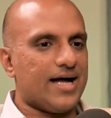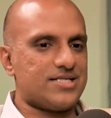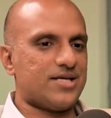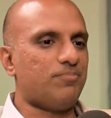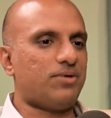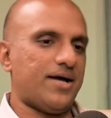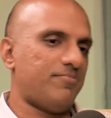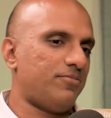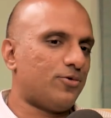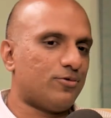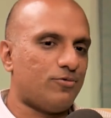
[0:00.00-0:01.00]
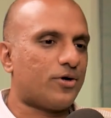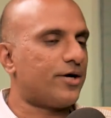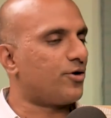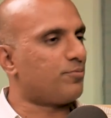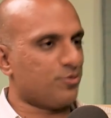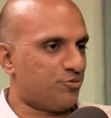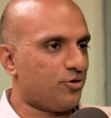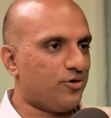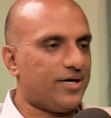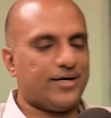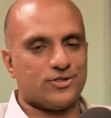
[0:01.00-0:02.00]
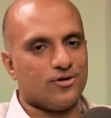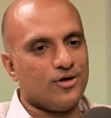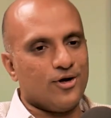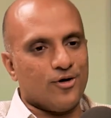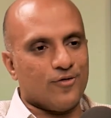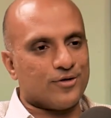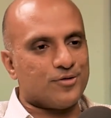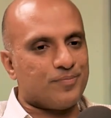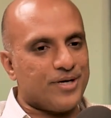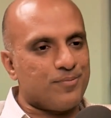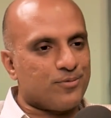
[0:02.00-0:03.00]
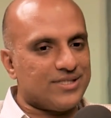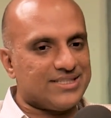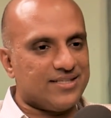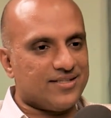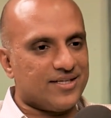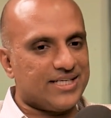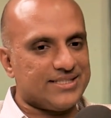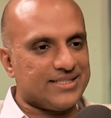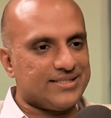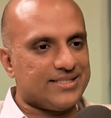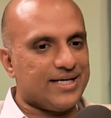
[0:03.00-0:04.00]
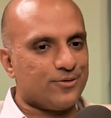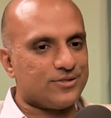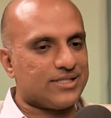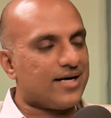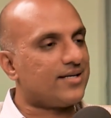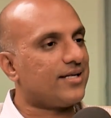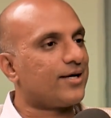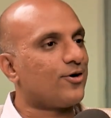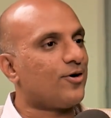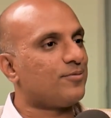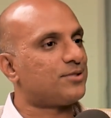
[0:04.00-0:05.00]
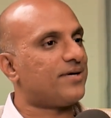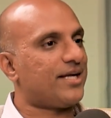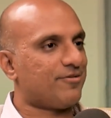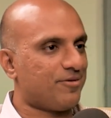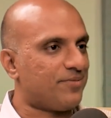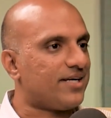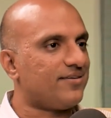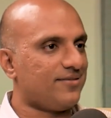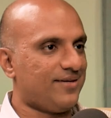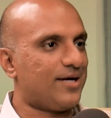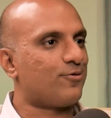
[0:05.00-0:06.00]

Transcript: At some time, you look at your portfolio, right? So one of the pain points in 30s is that you start thinking, how much money have I made?